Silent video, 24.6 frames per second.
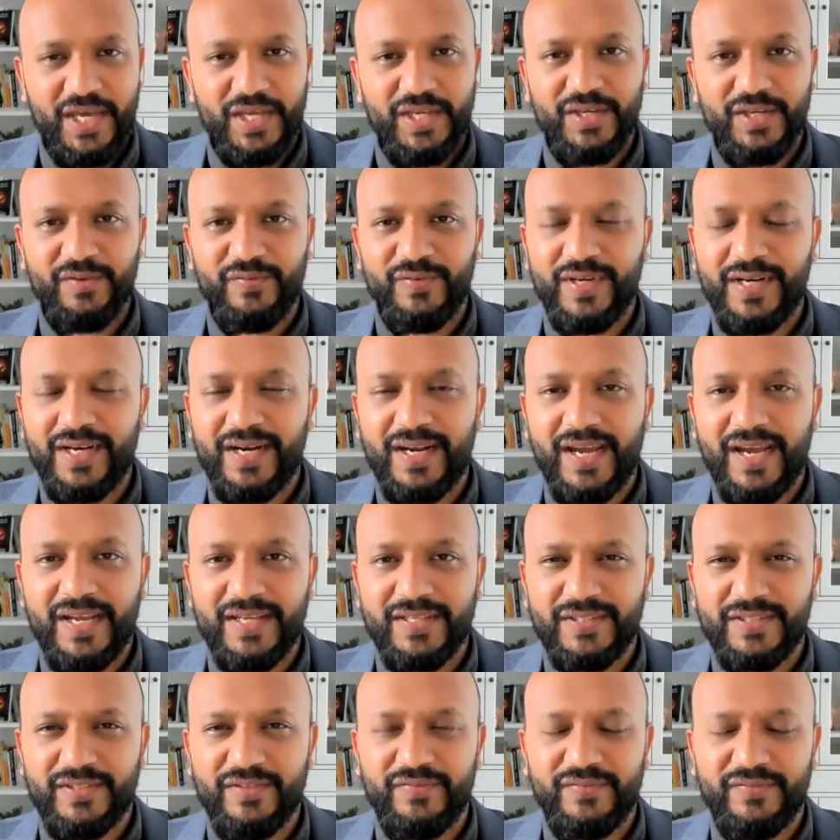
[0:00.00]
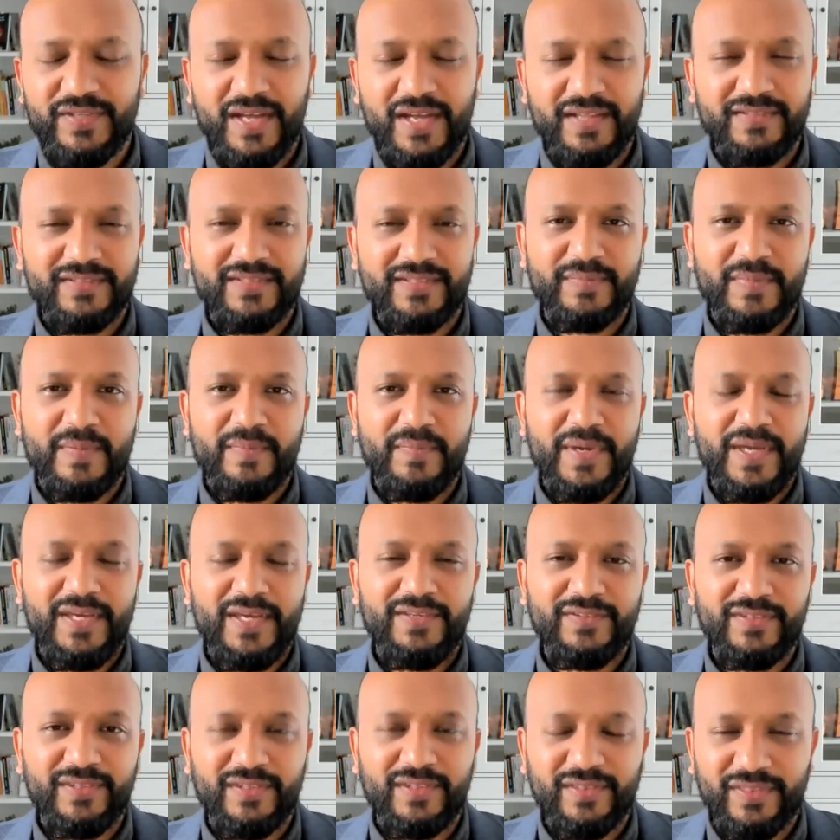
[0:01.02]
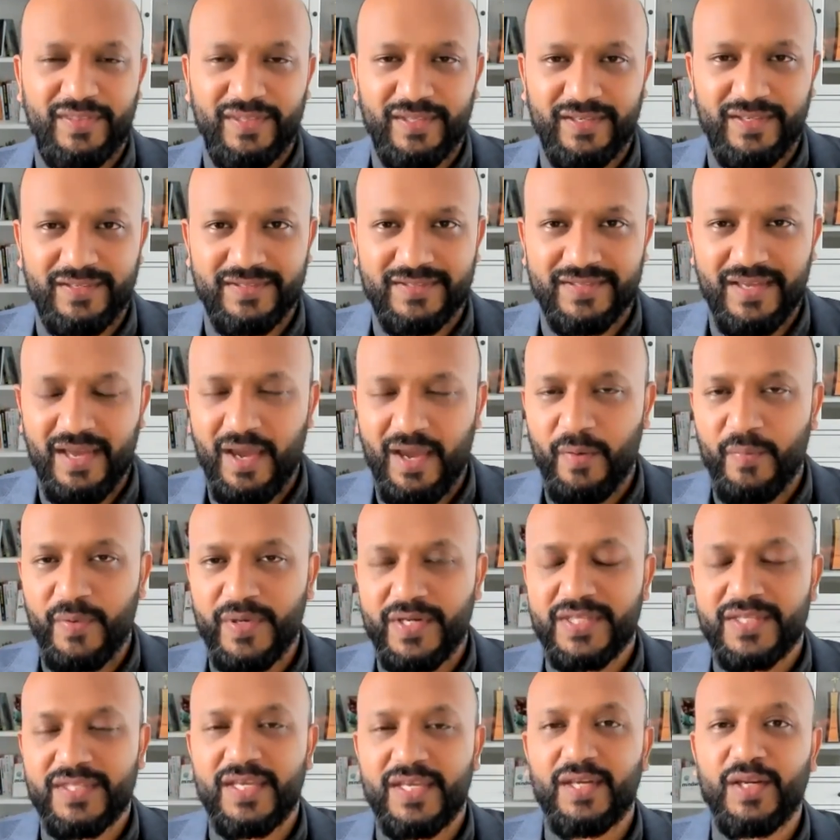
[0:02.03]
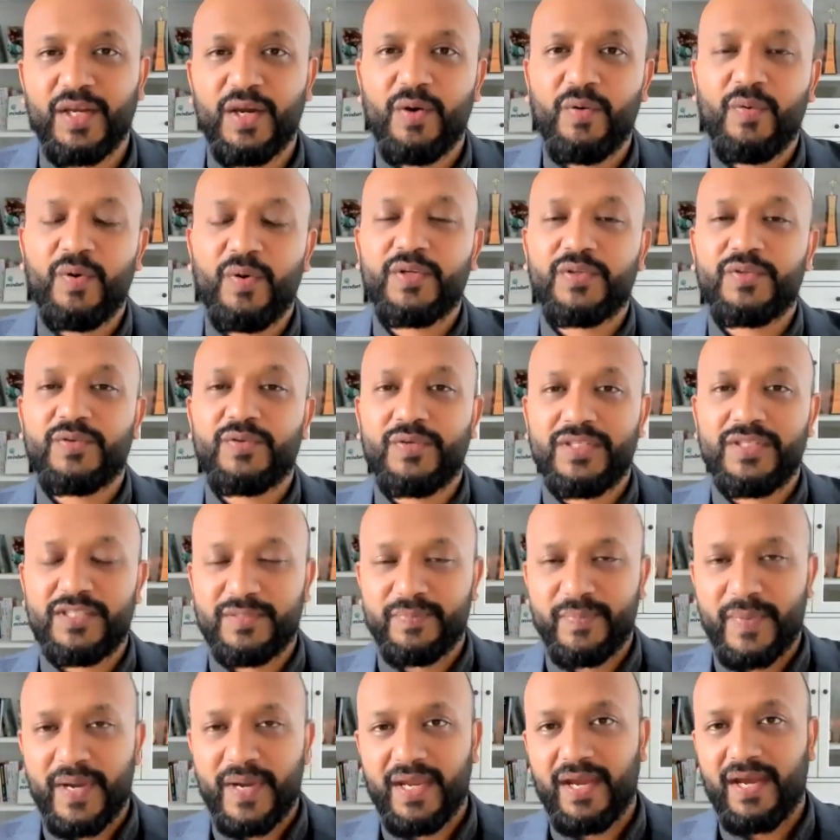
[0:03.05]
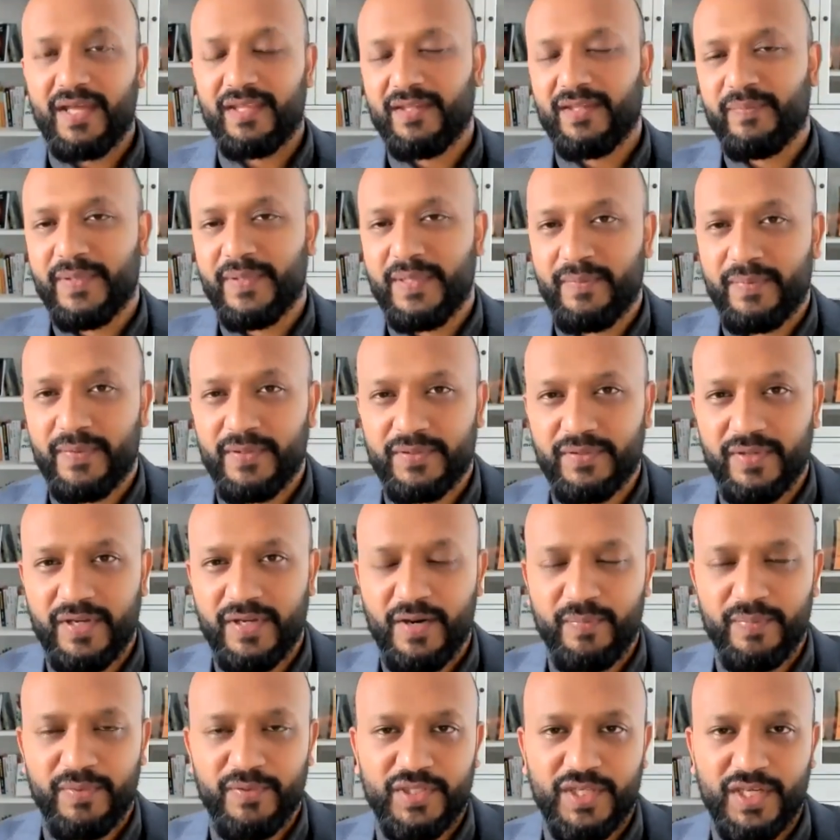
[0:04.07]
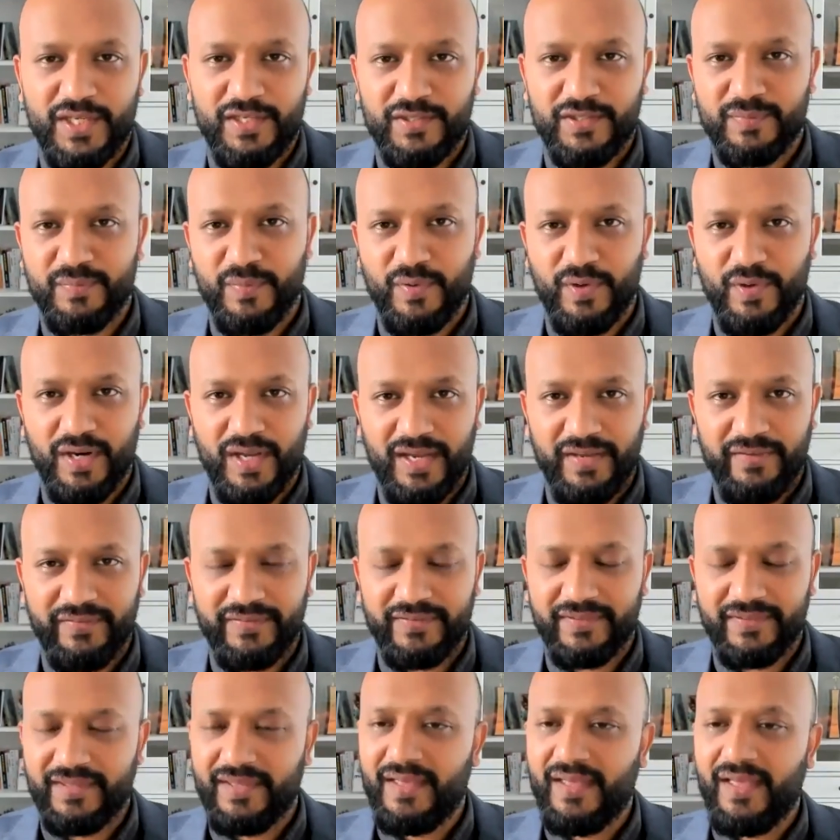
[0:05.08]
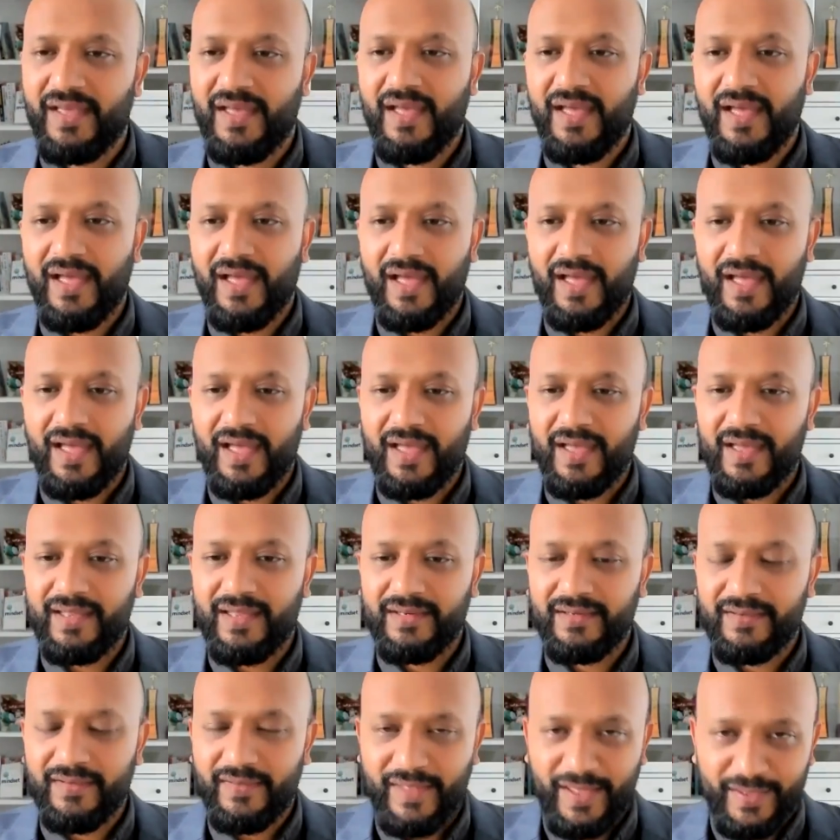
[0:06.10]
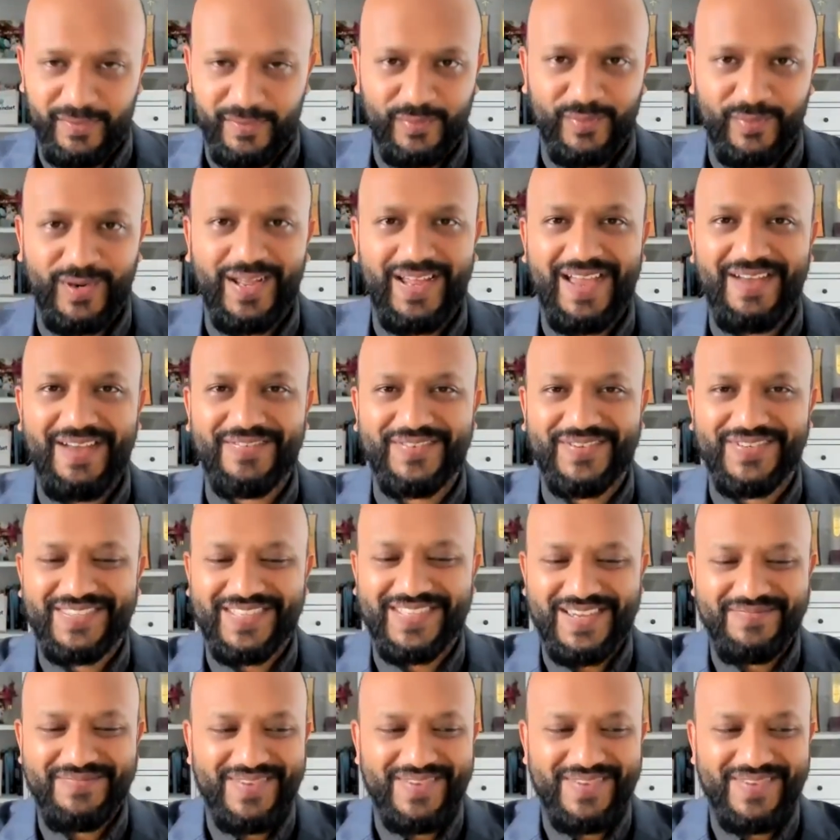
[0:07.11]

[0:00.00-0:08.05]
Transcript: you realize you've done some amazing things, which then go on to inspire other people to help you change more lives. And that's all I have to say,